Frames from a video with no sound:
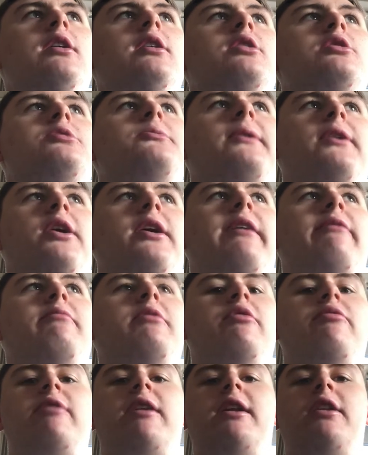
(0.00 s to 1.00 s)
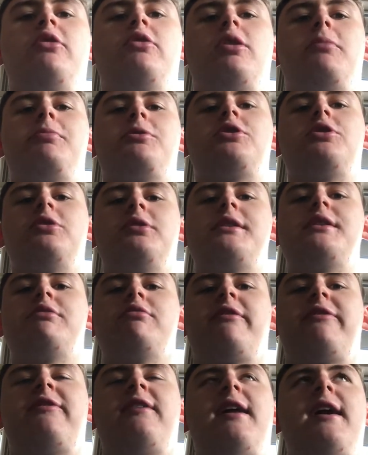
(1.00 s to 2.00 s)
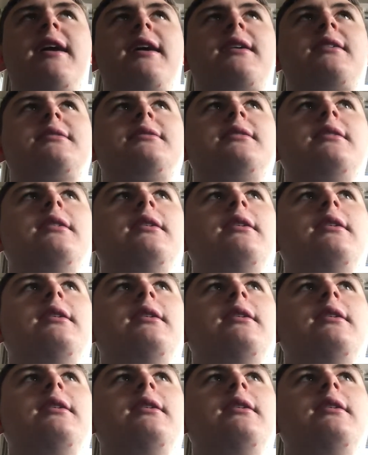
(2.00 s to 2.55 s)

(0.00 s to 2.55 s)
So it gave me a really good opportunity to reflect,